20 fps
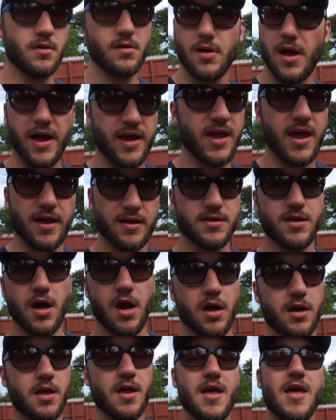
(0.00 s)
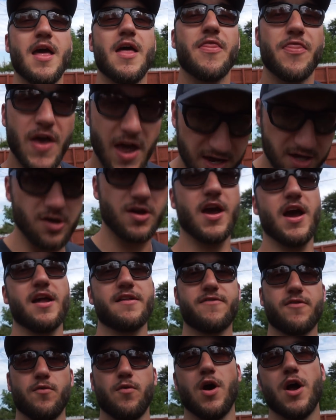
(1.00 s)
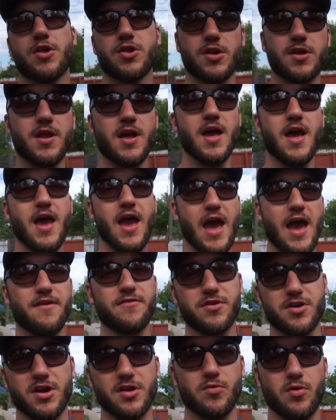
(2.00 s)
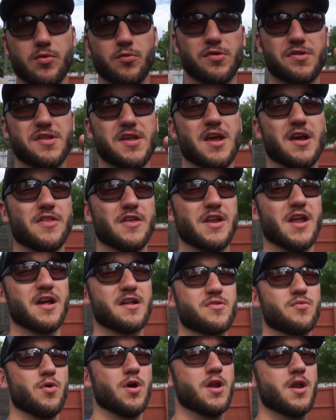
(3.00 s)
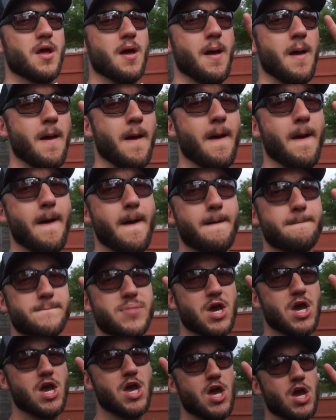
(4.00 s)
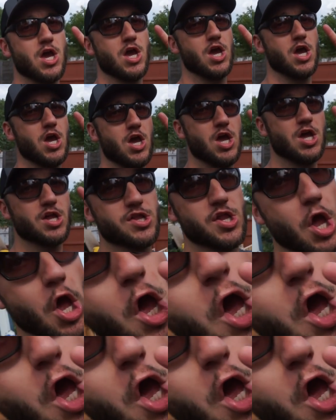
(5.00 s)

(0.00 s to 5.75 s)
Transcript: I can't talk. Thank you guys for watching. Have a good one. We'll see you on the next one. Peace.